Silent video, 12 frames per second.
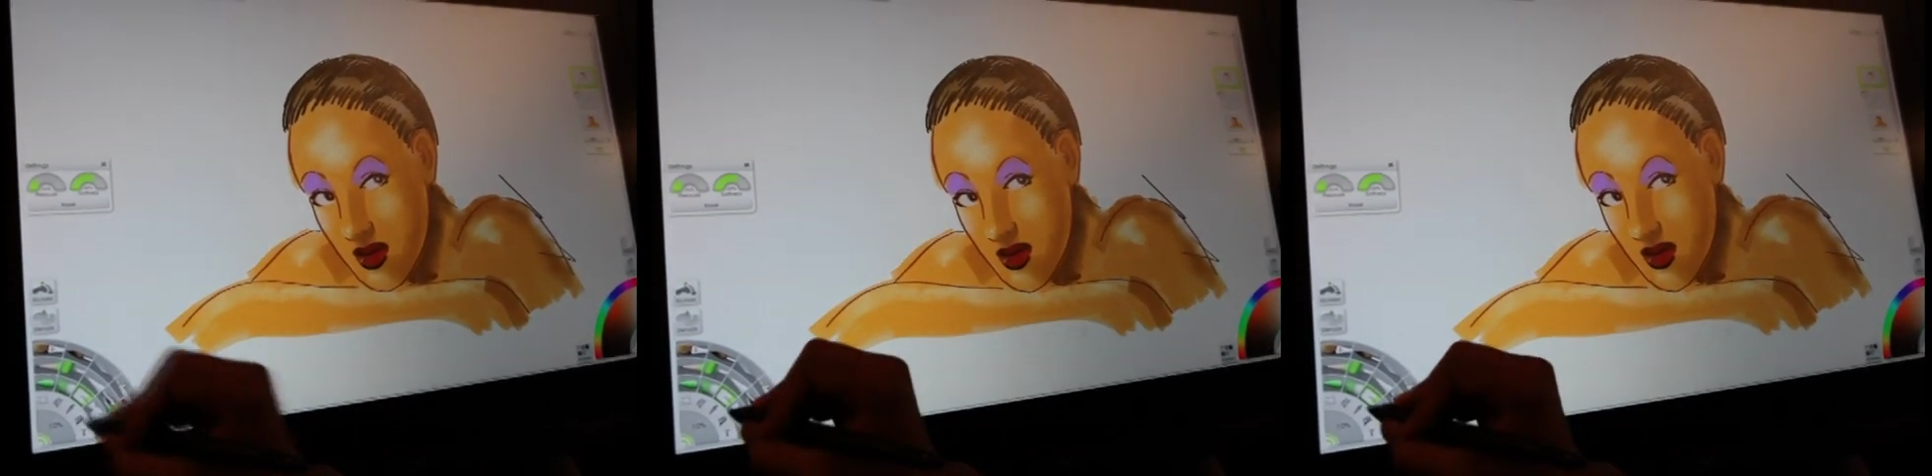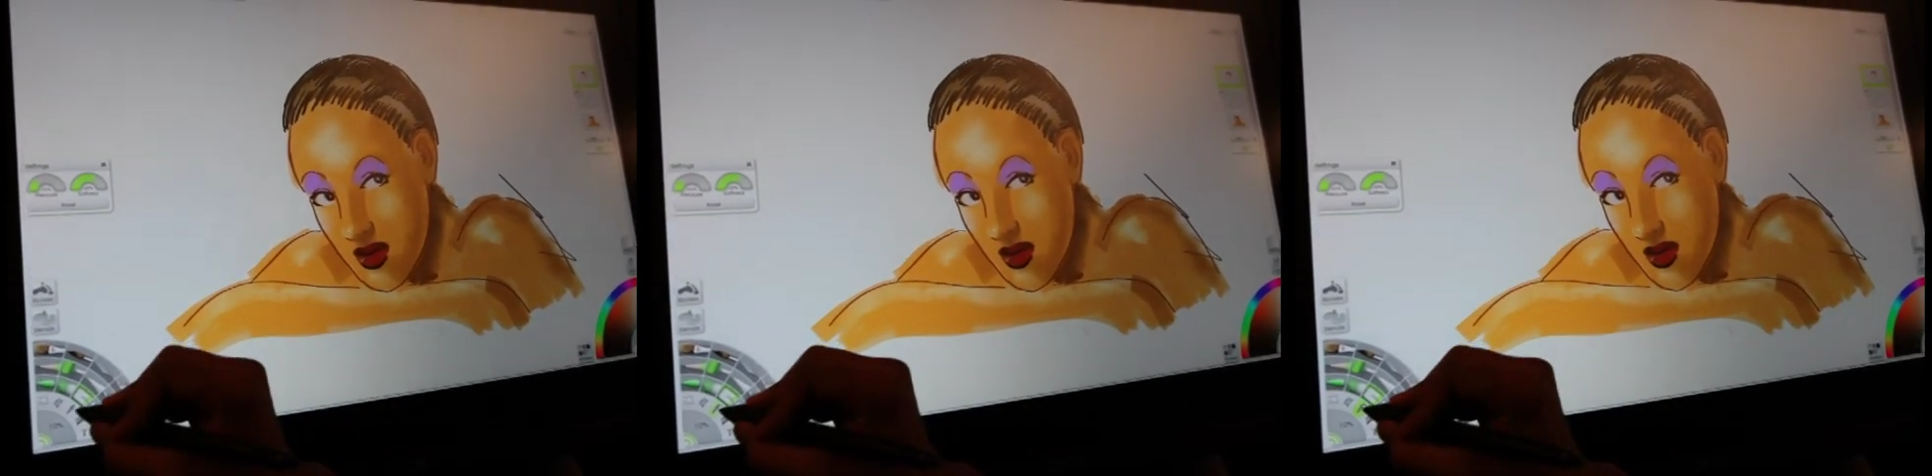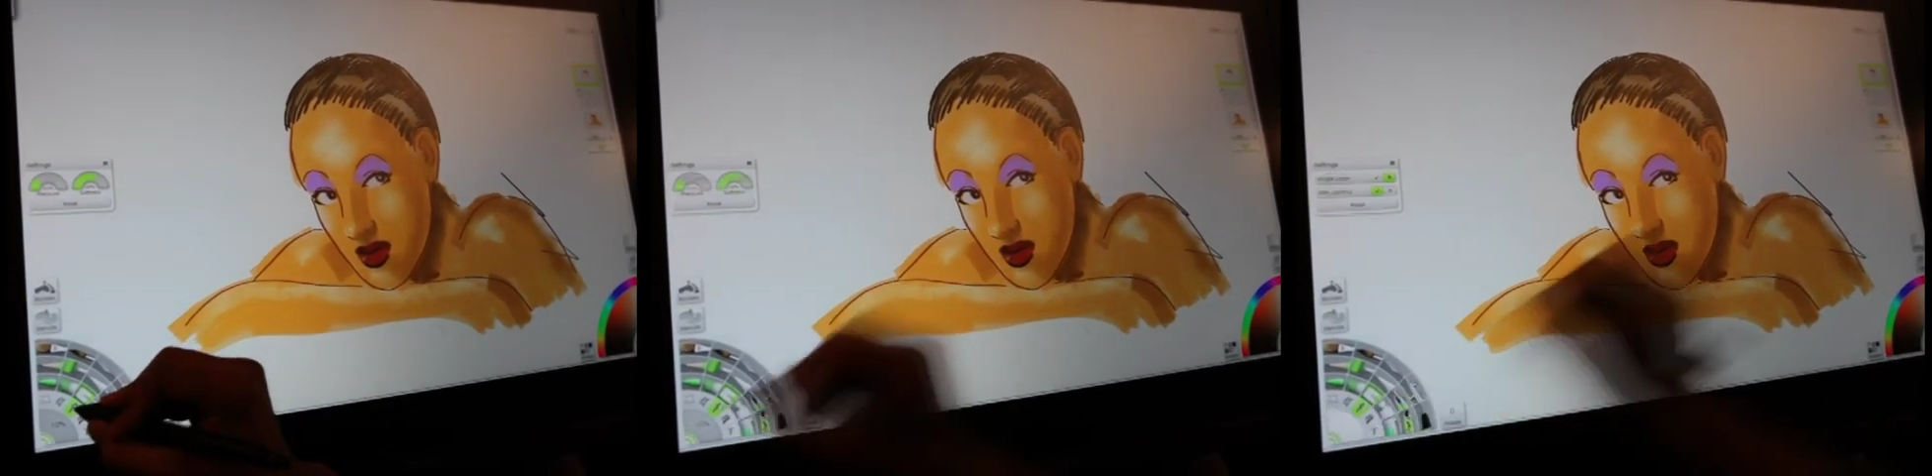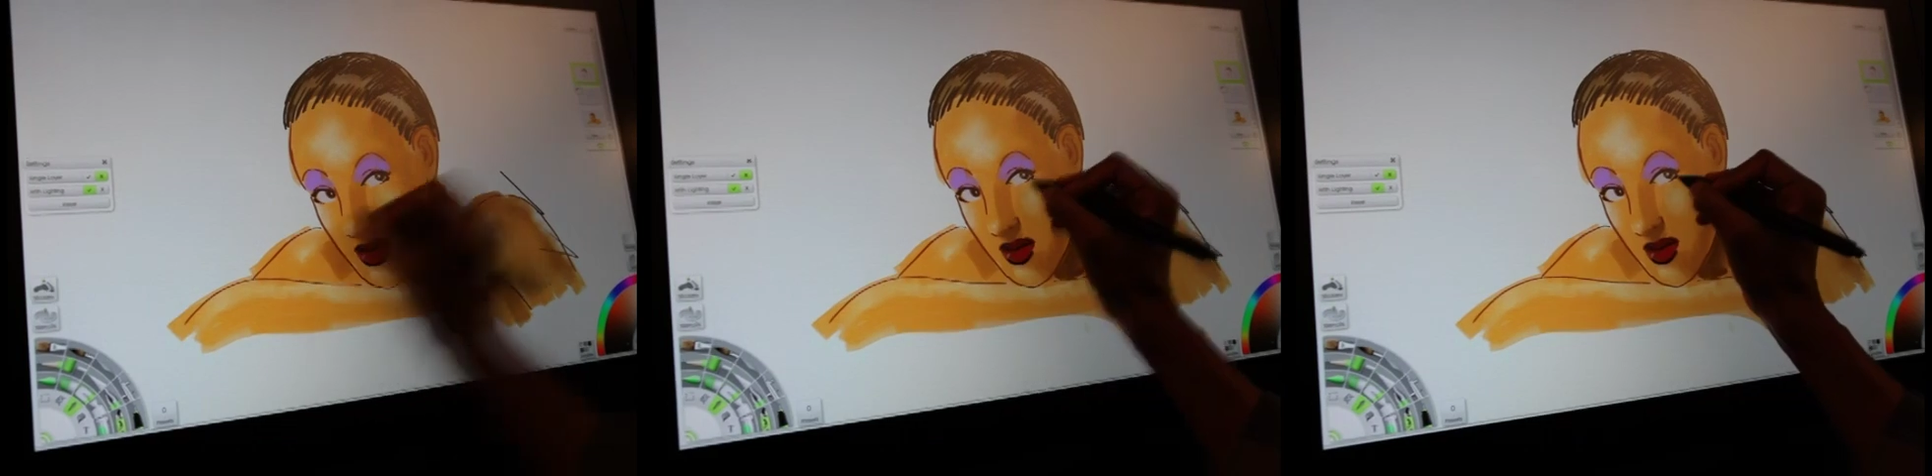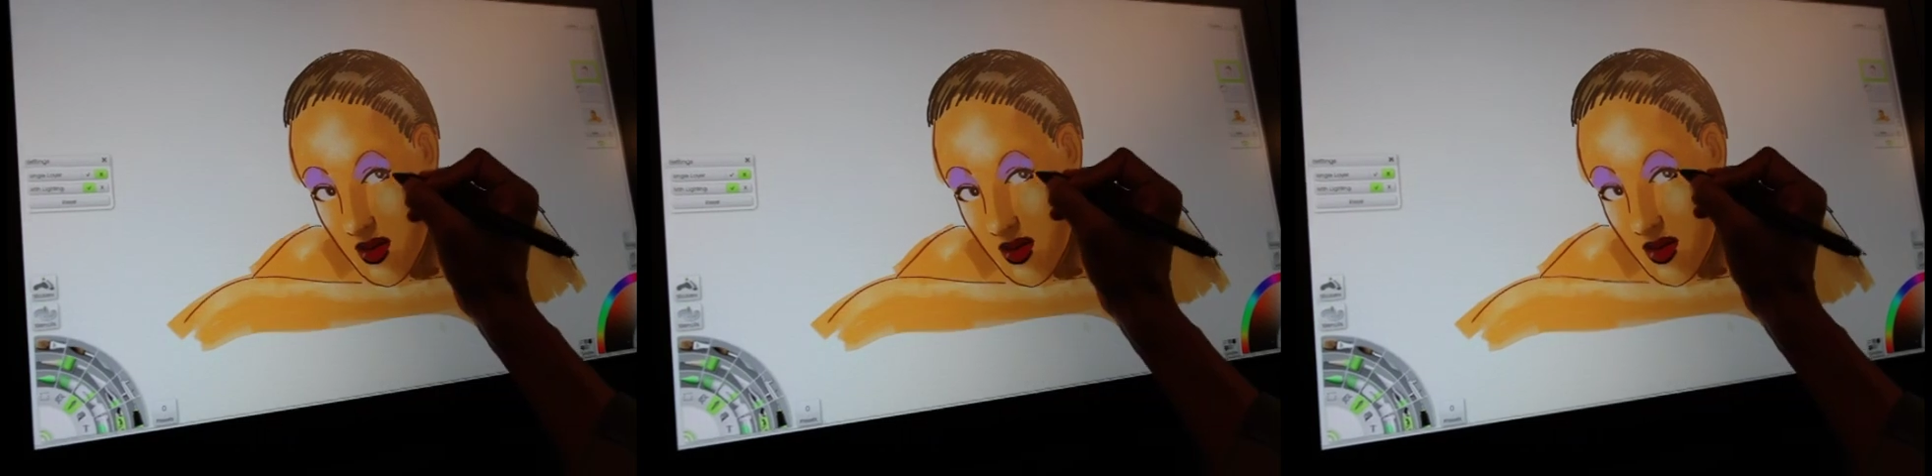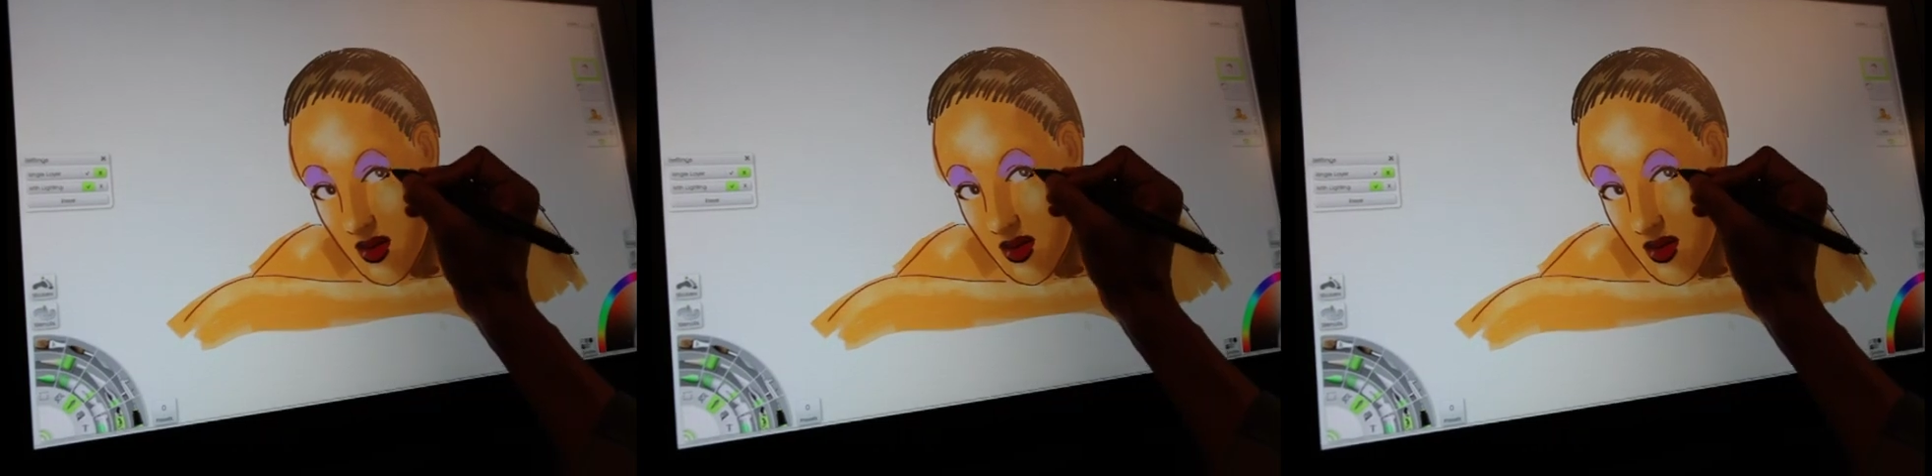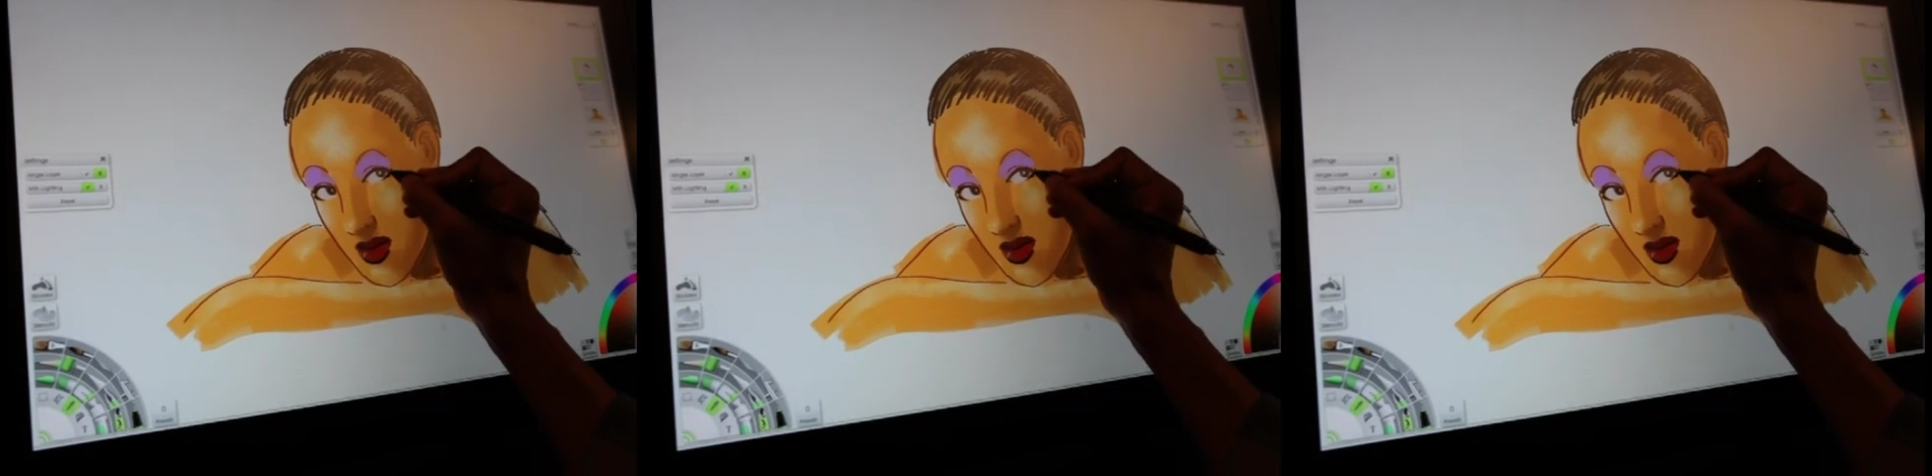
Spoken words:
has said that this looks like a